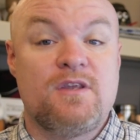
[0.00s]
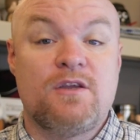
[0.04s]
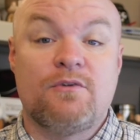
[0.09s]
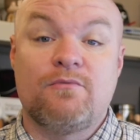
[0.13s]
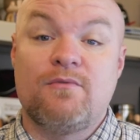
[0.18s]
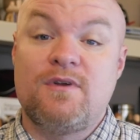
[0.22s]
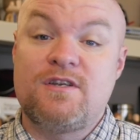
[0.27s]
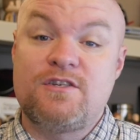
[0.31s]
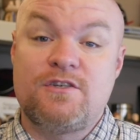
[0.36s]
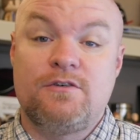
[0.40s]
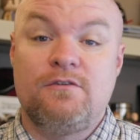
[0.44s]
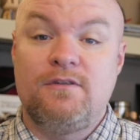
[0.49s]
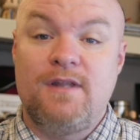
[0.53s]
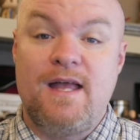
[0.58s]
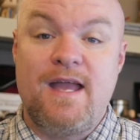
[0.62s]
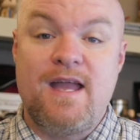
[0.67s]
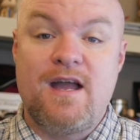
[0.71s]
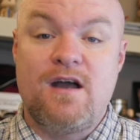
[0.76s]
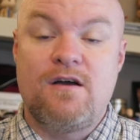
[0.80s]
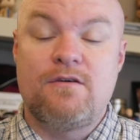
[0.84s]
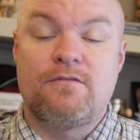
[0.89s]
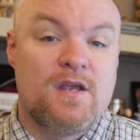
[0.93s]
the original
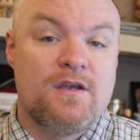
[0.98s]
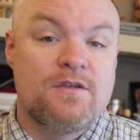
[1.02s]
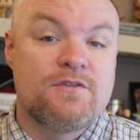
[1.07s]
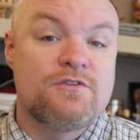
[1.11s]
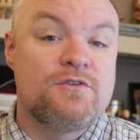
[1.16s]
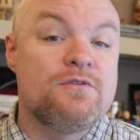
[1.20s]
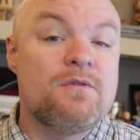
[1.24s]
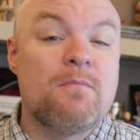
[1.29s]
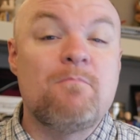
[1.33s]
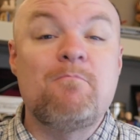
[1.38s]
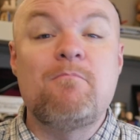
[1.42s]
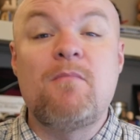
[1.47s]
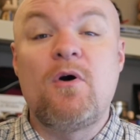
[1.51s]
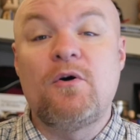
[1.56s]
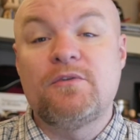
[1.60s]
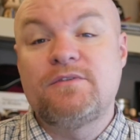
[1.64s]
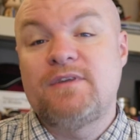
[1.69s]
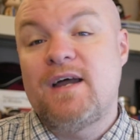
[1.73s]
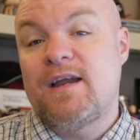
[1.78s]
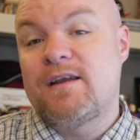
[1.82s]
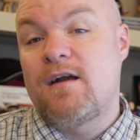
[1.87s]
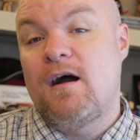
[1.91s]
layout to the
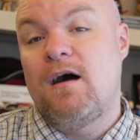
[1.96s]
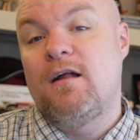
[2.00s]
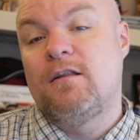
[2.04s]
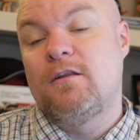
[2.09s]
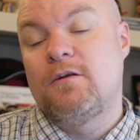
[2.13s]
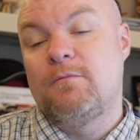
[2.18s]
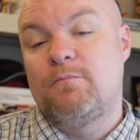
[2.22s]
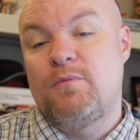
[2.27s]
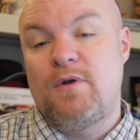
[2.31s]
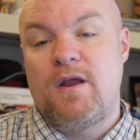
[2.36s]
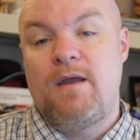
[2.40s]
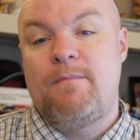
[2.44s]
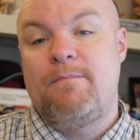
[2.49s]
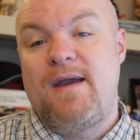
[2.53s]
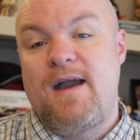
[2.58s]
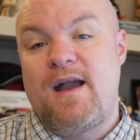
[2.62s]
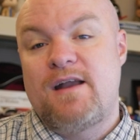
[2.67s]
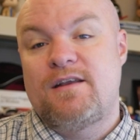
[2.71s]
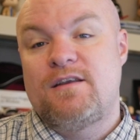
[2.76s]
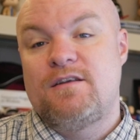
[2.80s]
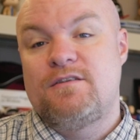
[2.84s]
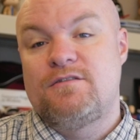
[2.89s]
multi-color brand
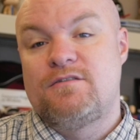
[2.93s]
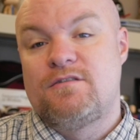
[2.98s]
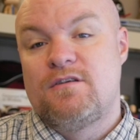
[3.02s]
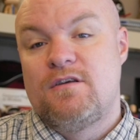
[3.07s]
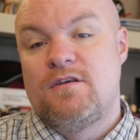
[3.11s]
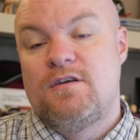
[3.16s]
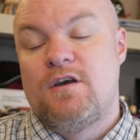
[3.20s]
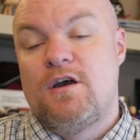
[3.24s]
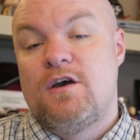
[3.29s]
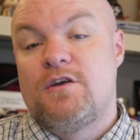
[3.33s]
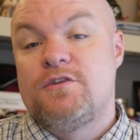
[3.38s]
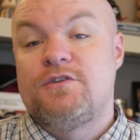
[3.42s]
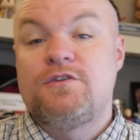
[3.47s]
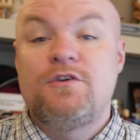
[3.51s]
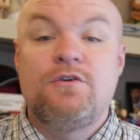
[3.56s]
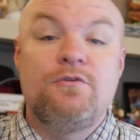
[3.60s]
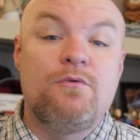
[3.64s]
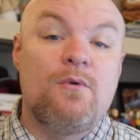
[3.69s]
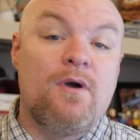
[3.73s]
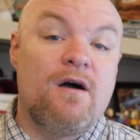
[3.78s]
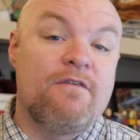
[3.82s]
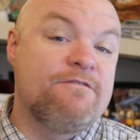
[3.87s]
package
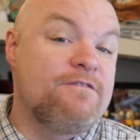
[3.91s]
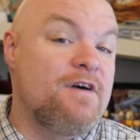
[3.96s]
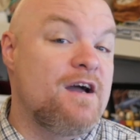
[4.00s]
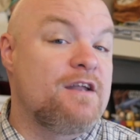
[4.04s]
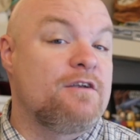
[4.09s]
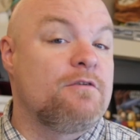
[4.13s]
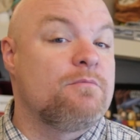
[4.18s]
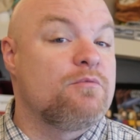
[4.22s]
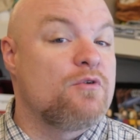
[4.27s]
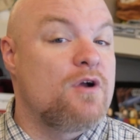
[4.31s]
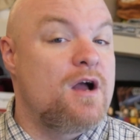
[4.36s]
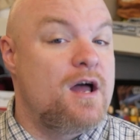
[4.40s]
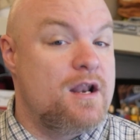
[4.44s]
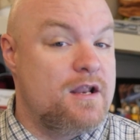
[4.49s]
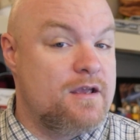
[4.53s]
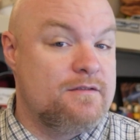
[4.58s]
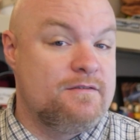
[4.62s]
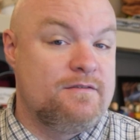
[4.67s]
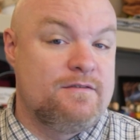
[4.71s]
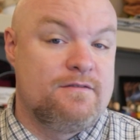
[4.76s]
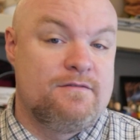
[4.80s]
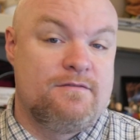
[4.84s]
to a final
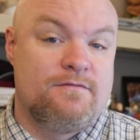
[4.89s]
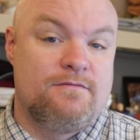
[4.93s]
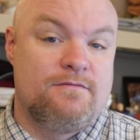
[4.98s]
product.